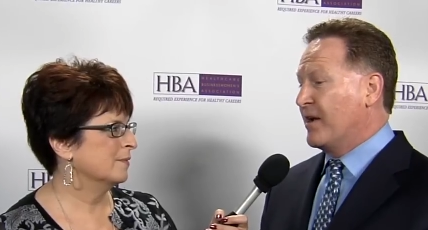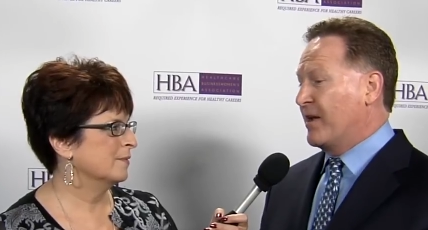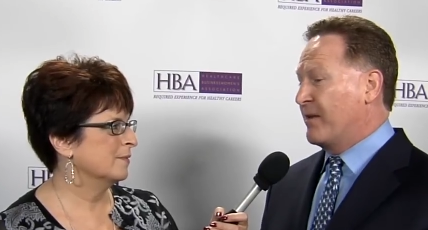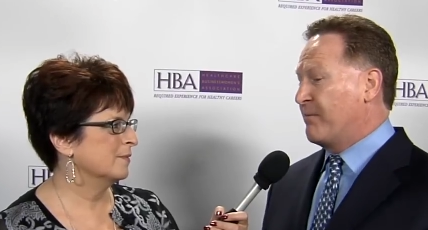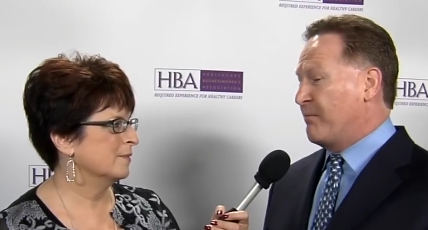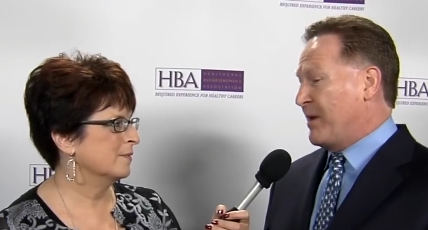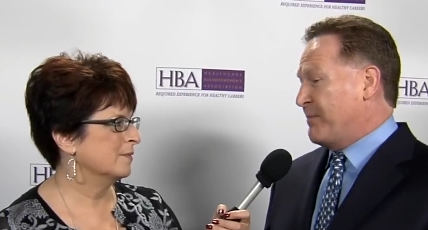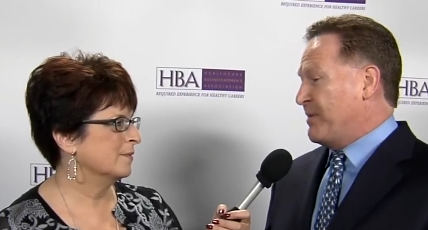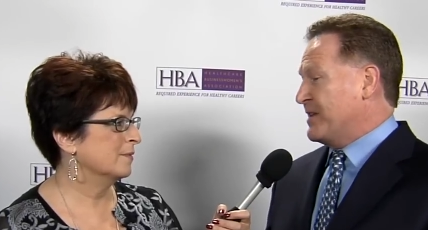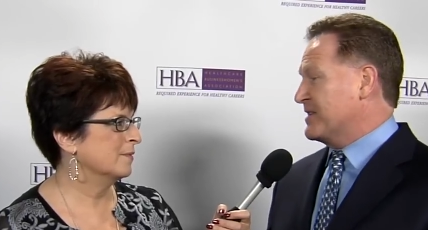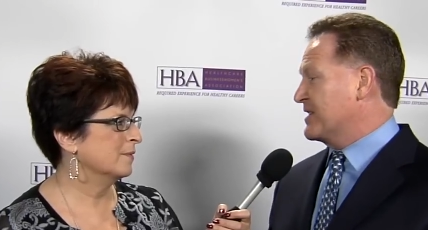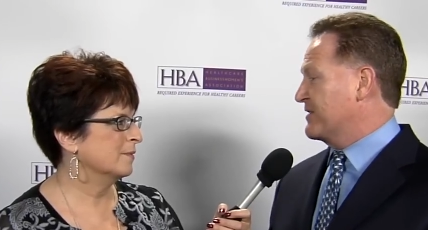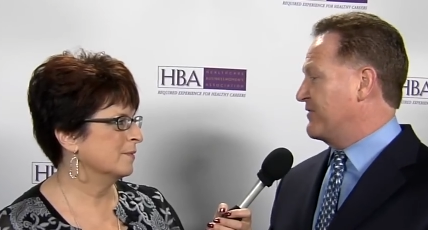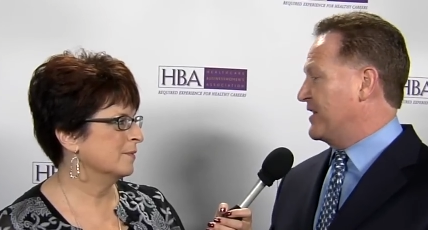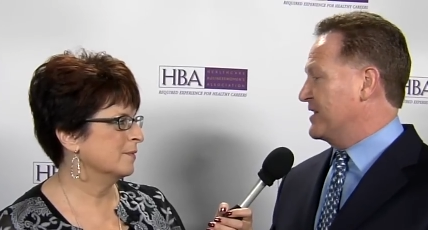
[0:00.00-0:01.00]
Speaker 1: And my
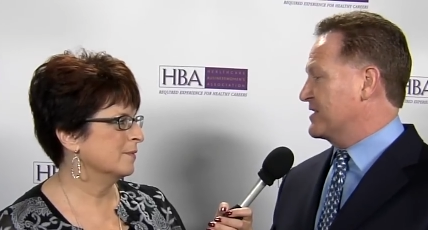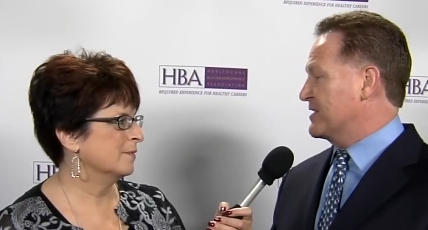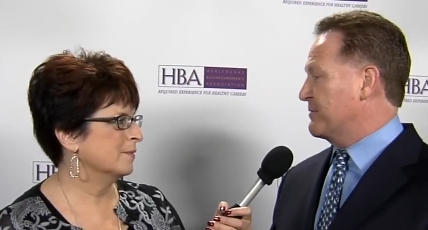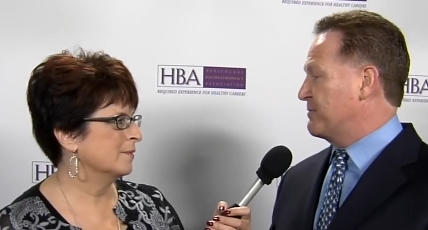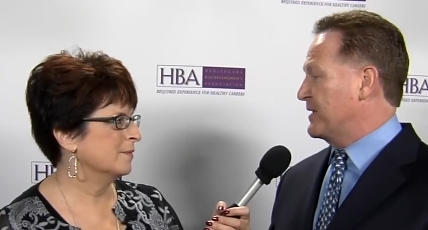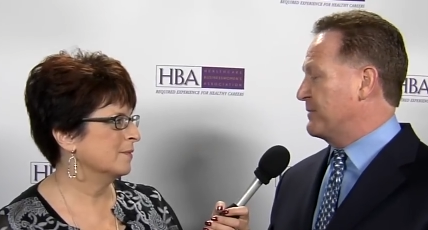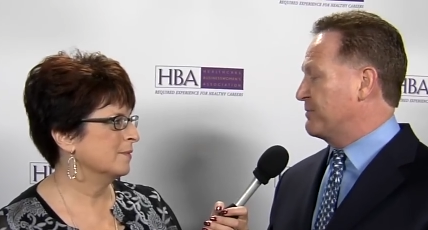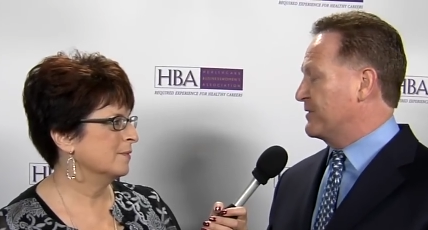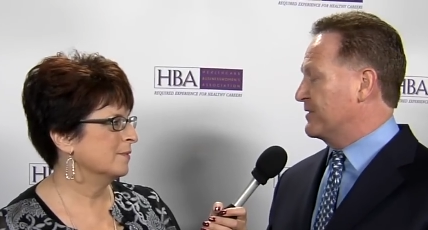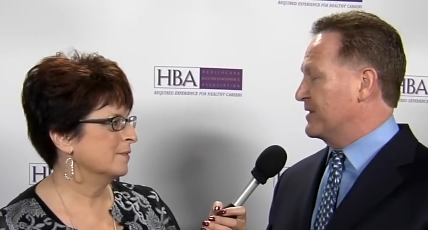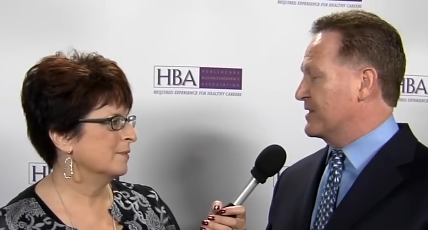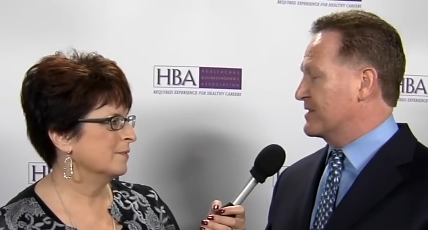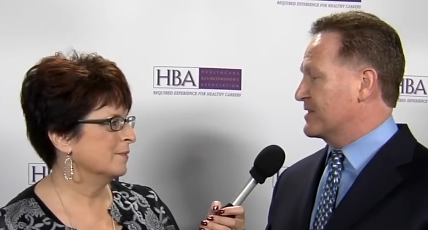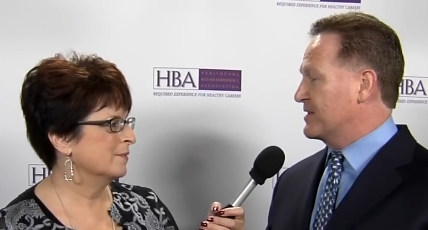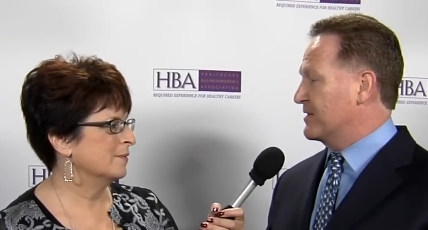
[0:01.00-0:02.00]
best advice to people
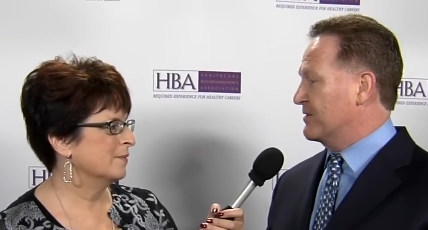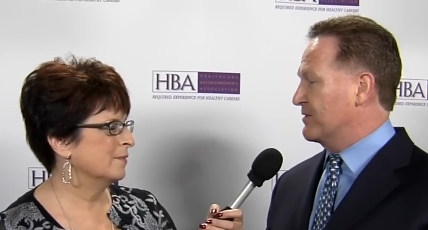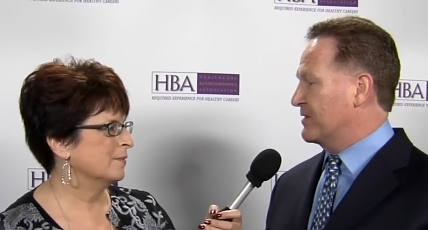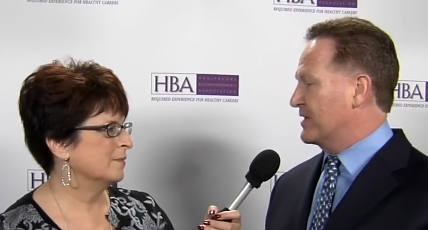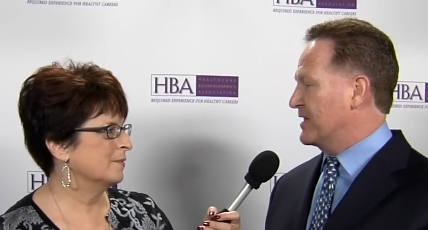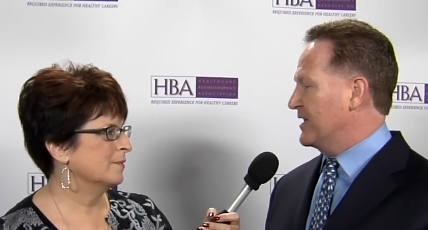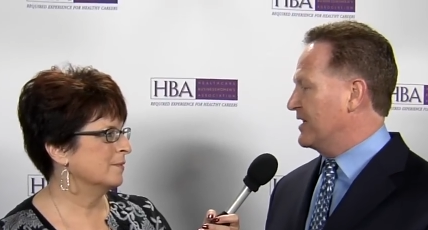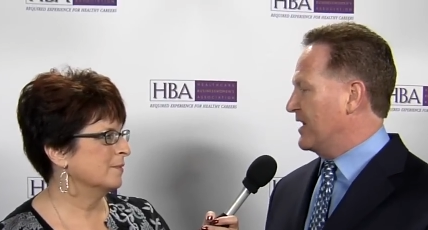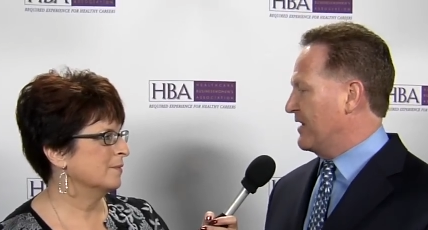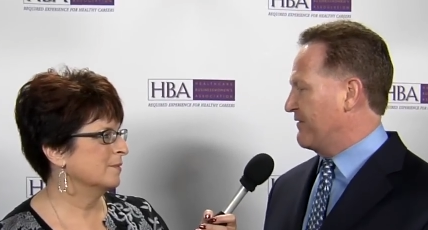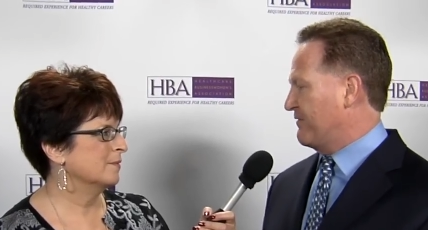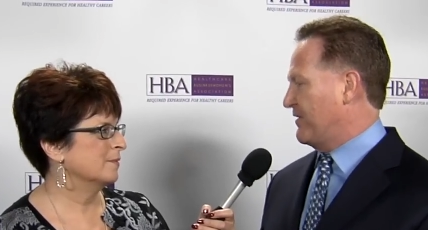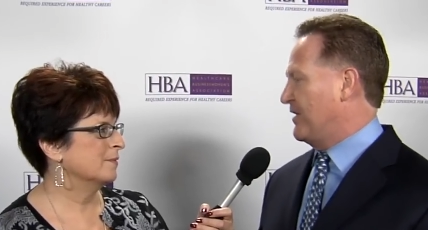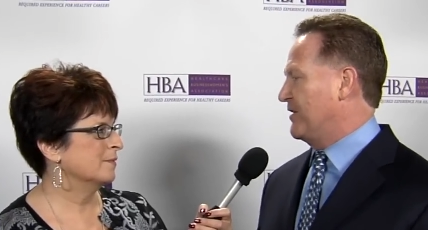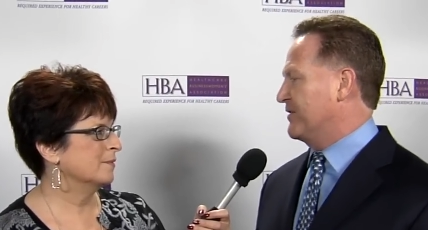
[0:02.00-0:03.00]
is to get
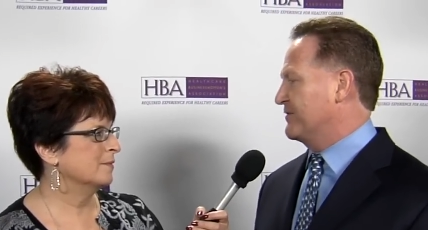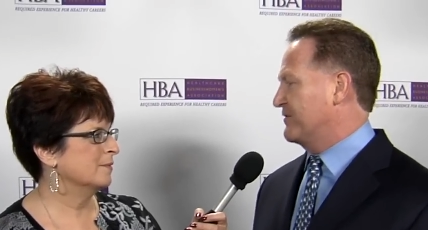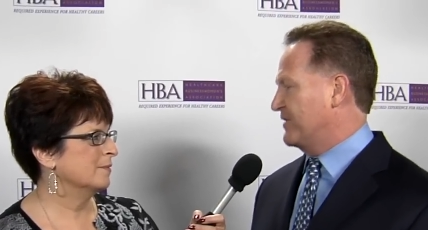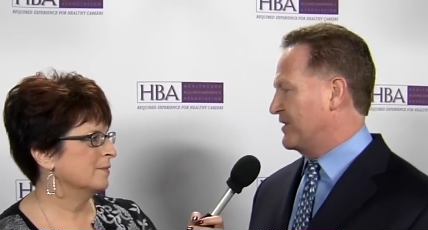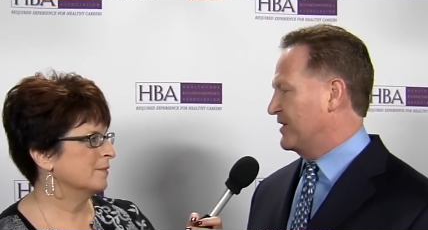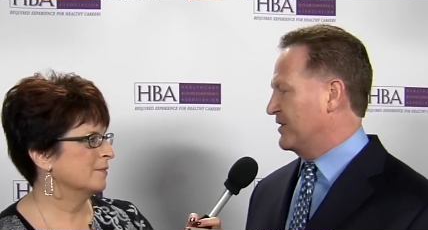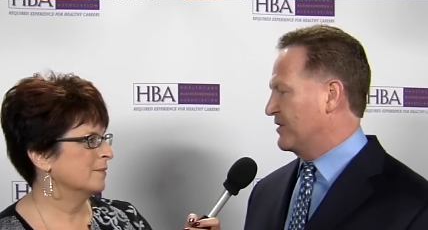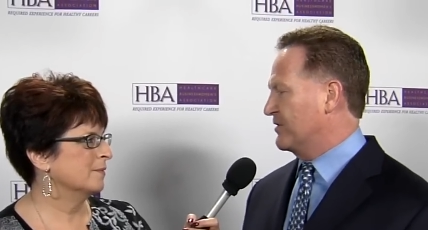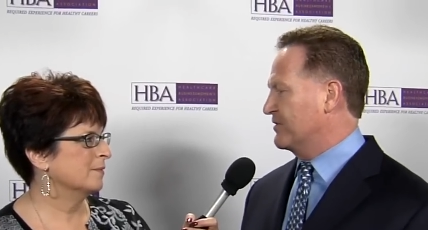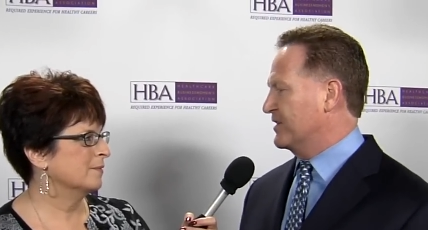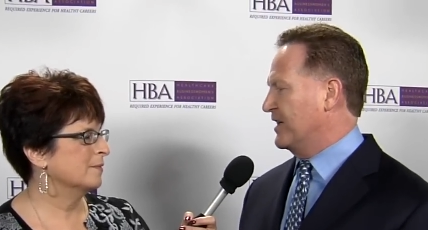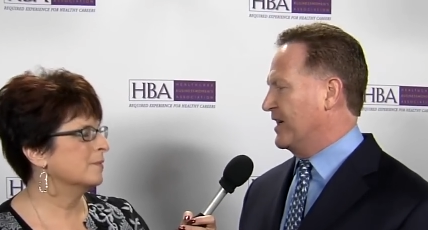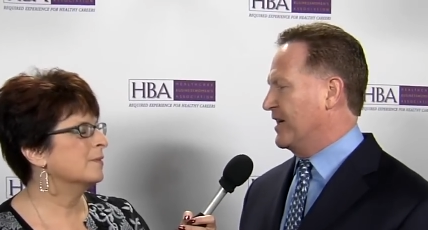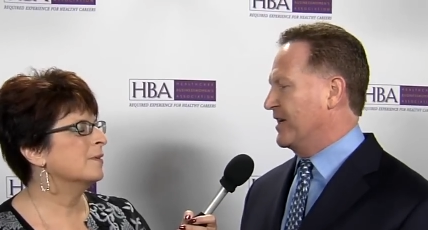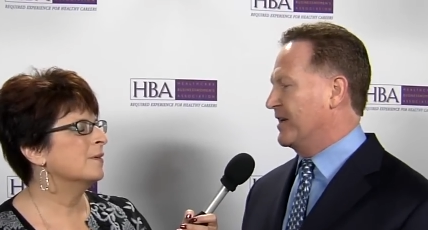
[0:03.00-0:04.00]
involved very
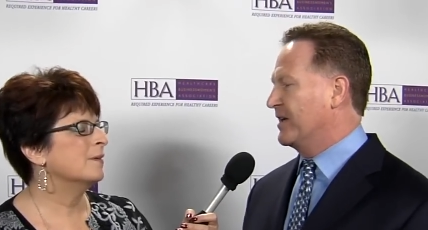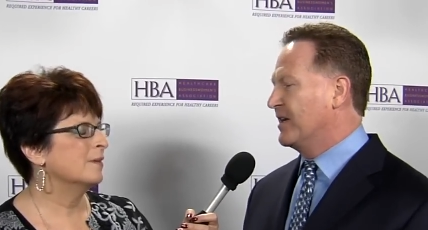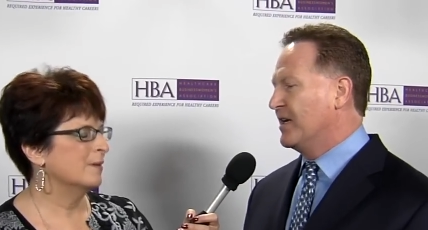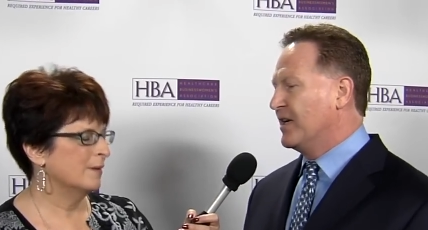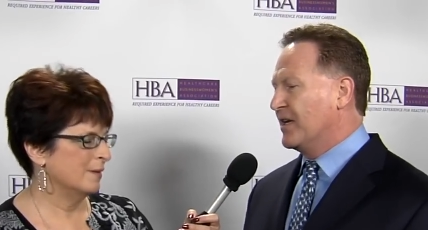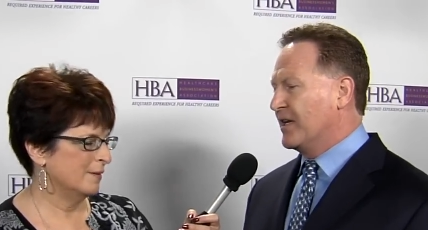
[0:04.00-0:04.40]
early on